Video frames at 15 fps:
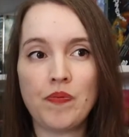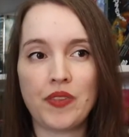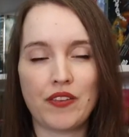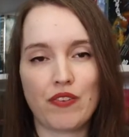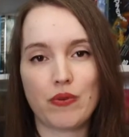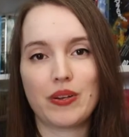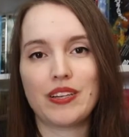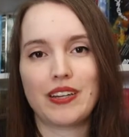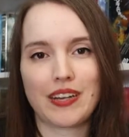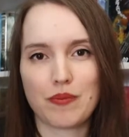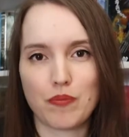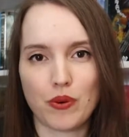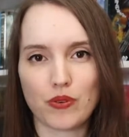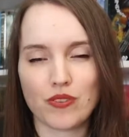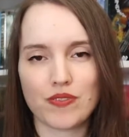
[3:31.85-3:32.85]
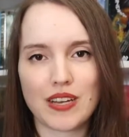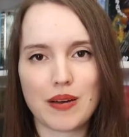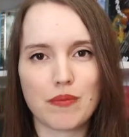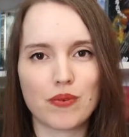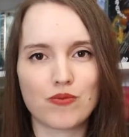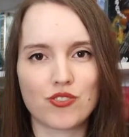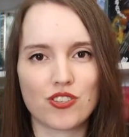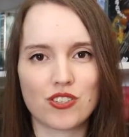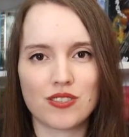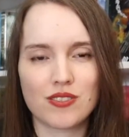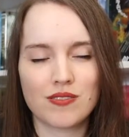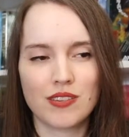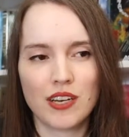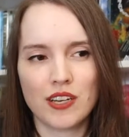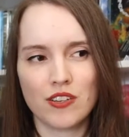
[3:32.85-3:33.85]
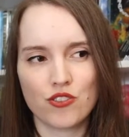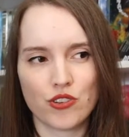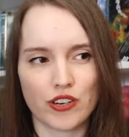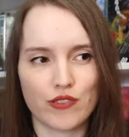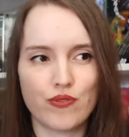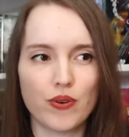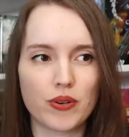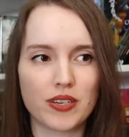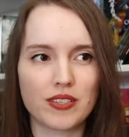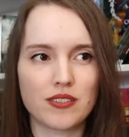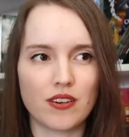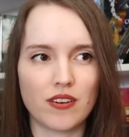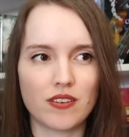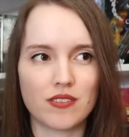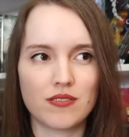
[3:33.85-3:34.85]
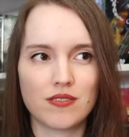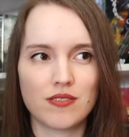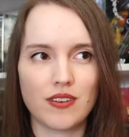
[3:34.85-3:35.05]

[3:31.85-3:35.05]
if I really like both of them, I'll just try to focus on